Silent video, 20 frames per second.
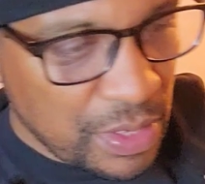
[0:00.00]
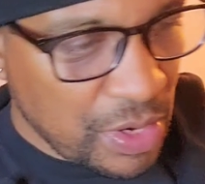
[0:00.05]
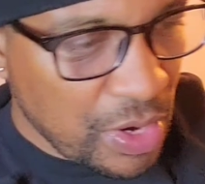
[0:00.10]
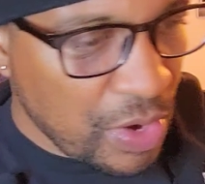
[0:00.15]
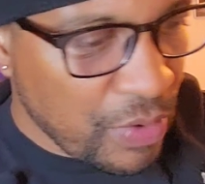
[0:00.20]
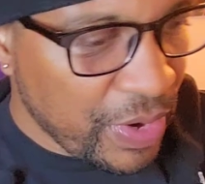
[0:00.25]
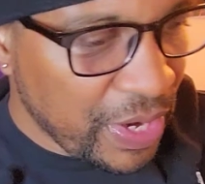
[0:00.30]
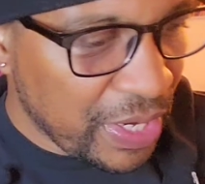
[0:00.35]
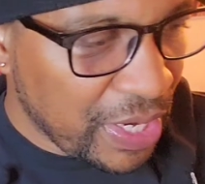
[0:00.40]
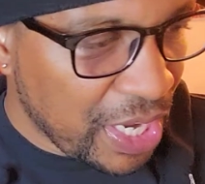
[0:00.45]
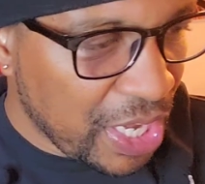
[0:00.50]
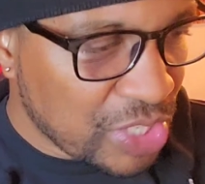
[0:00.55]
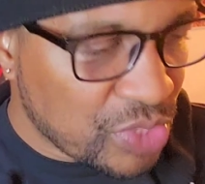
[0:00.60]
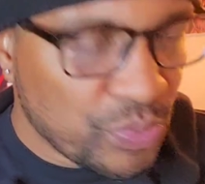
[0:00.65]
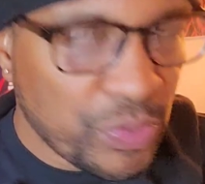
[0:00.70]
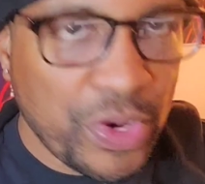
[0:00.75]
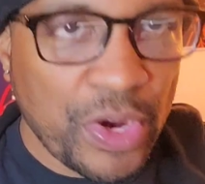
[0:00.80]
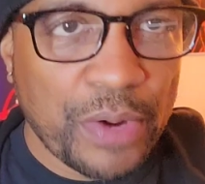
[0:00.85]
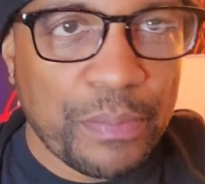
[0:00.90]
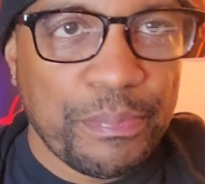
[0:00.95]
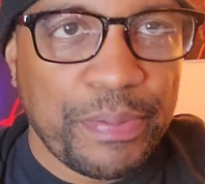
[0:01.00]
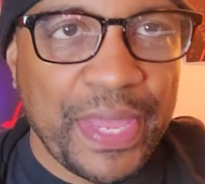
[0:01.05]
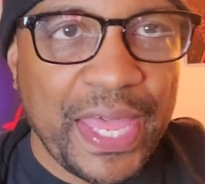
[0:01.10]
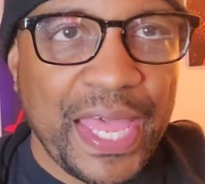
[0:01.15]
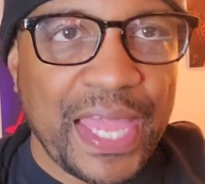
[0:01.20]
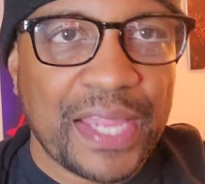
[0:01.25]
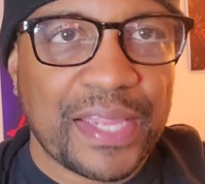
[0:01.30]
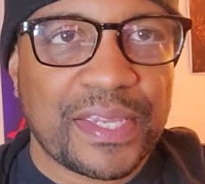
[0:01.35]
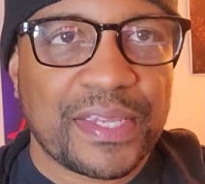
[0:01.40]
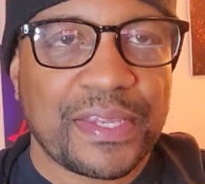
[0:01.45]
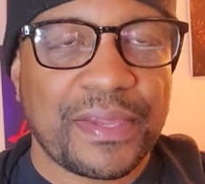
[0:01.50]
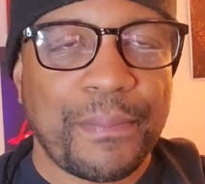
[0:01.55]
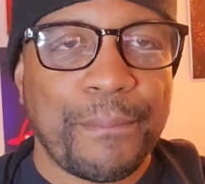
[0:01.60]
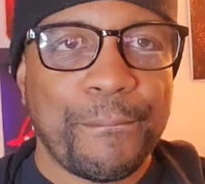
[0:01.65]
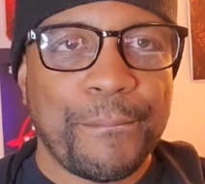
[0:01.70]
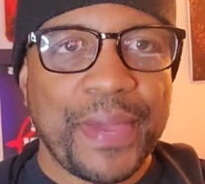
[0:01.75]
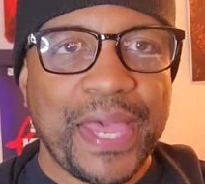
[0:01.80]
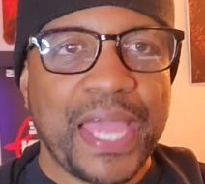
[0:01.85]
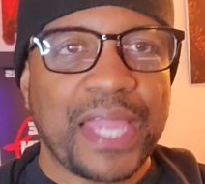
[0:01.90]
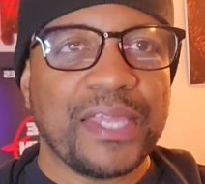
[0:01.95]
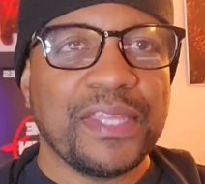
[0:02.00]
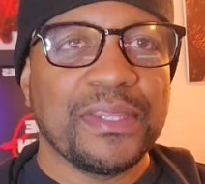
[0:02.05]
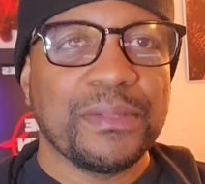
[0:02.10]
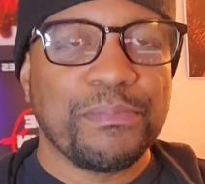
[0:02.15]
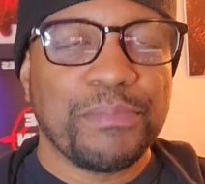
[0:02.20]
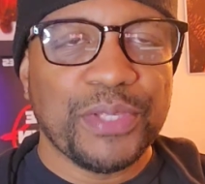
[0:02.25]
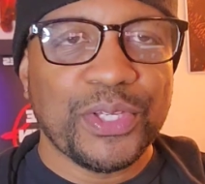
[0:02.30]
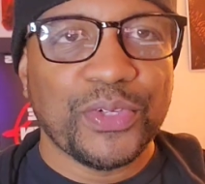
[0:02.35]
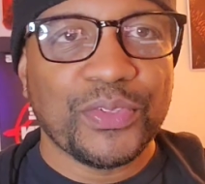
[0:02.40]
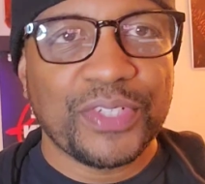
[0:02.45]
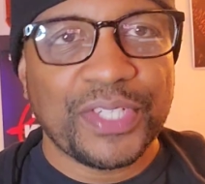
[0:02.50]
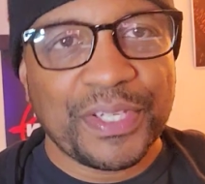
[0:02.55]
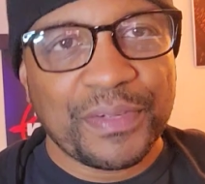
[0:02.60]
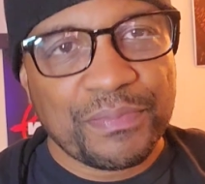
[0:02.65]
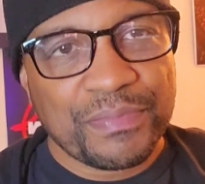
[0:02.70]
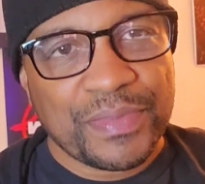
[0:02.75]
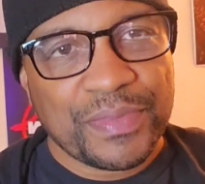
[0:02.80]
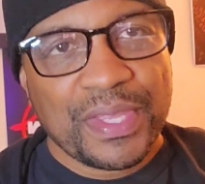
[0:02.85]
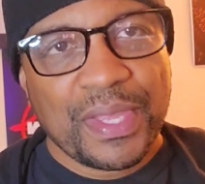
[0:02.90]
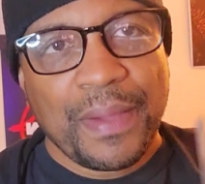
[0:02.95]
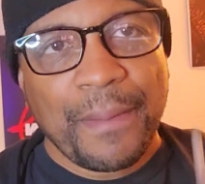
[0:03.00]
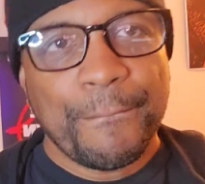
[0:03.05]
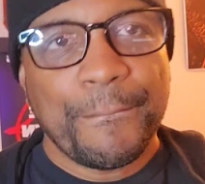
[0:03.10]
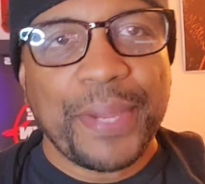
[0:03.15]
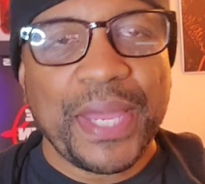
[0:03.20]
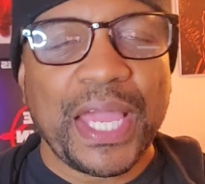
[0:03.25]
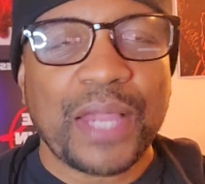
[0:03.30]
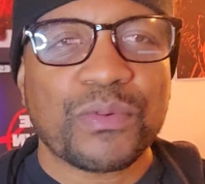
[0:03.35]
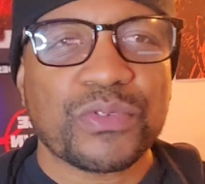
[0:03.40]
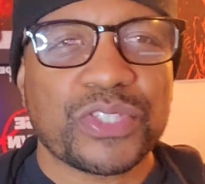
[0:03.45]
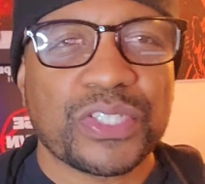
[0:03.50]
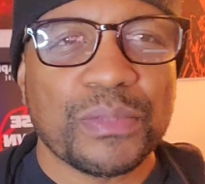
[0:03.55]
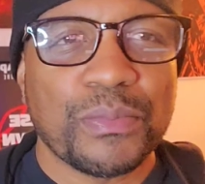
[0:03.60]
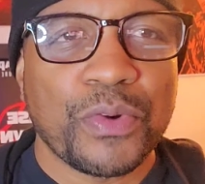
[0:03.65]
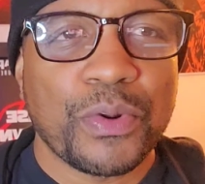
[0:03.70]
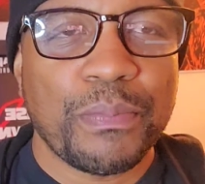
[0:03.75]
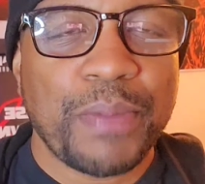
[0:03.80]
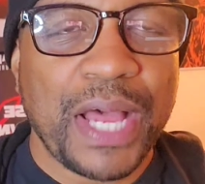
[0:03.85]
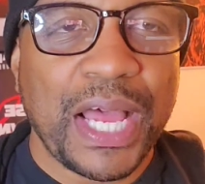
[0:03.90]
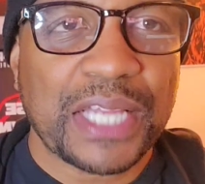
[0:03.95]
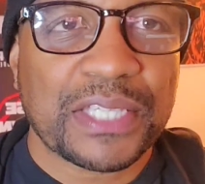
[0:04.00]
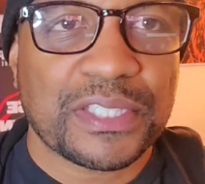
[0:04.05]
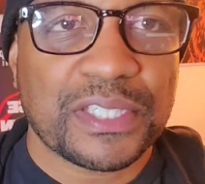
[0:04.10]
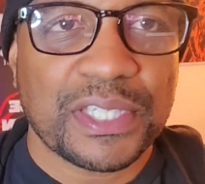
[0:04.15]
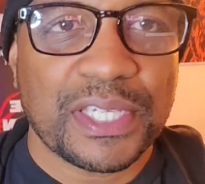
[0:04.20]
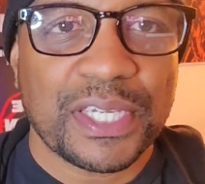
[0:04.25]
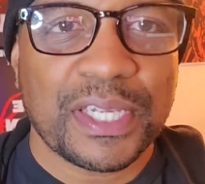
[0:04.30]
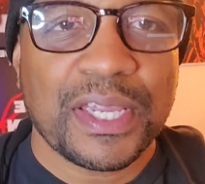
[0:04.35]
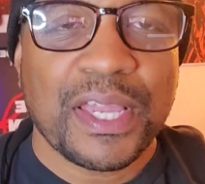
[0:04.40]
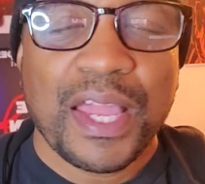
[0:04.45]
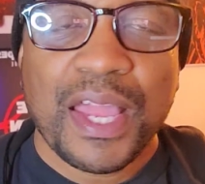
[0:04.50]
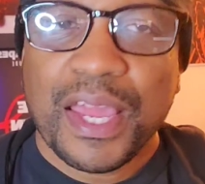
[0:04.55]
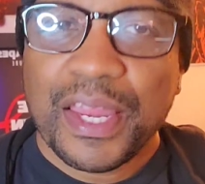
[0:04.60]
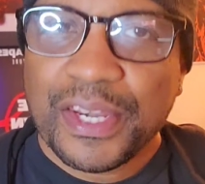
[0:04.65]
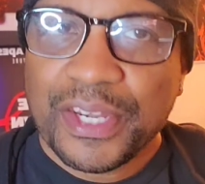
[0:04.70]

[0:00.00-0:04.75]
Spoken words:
All right, guys, we are back in the building, back with some more boxing.